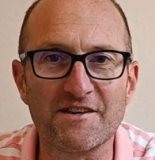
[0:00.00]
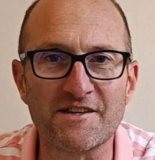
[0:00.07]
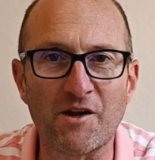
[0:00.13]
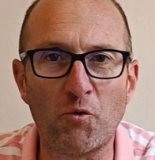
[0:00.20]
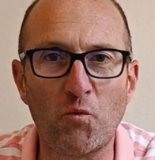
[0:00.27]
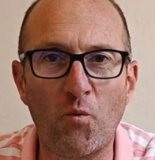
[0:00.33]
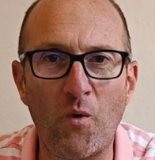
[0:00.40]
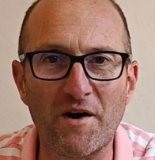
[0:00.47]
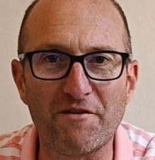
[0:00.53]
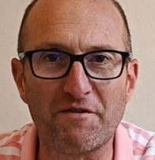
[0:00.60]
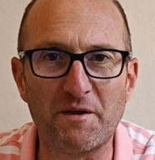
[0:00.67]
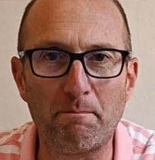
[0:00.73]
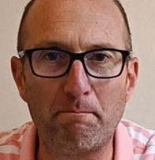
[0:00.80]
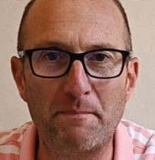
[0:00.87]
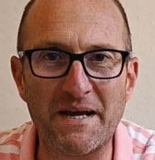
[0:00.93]
So one of
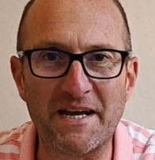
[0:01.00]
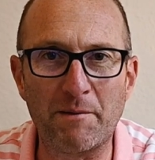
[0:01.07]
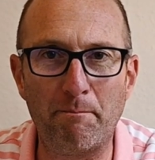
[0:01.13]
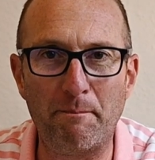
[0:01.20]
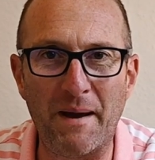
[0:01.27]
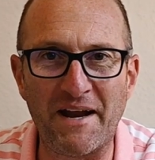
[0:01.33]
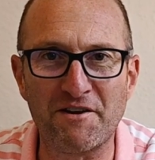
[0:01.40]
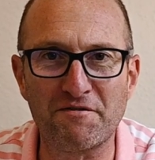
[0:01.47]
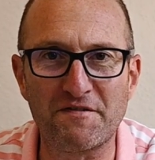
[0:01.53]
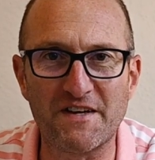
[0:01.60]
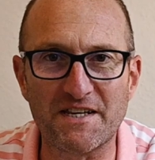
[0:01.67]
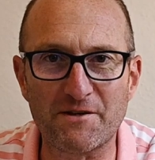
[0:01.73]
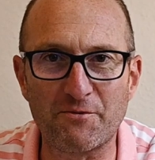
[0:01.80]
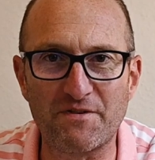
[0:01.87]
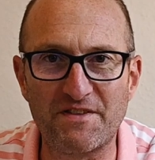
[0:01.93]
the big
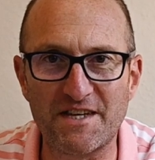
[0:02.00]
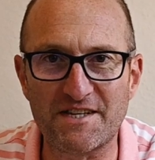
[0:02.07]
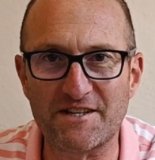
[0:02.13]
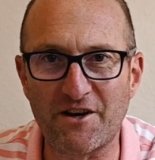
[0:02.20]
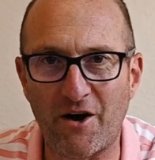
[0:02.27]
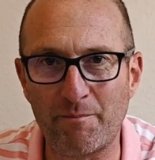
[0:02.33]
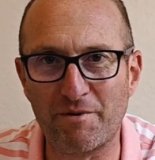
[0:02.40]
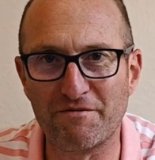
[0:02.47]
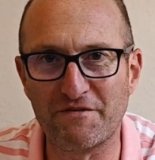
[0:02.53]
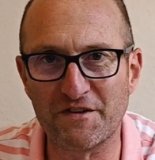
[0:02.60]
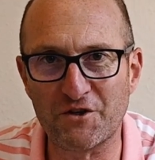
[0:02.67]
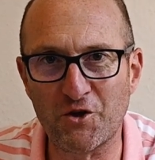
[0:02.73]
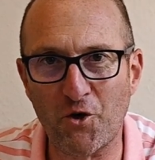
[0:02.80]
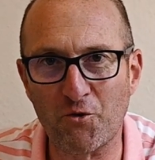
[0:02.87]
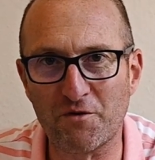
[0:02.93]
benefits with this type of
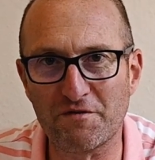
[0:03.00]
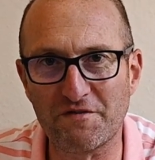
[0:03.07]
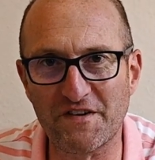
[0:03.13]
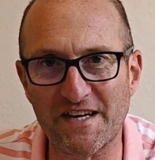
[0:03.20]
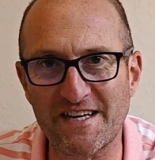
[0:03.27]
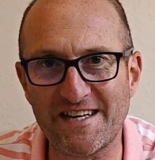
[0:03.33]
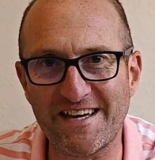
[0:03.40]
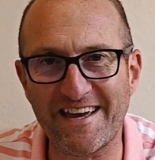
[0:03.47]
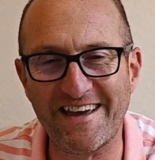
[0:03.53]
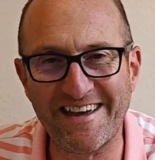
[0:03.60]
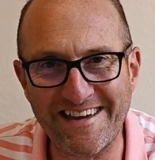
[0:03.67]
photography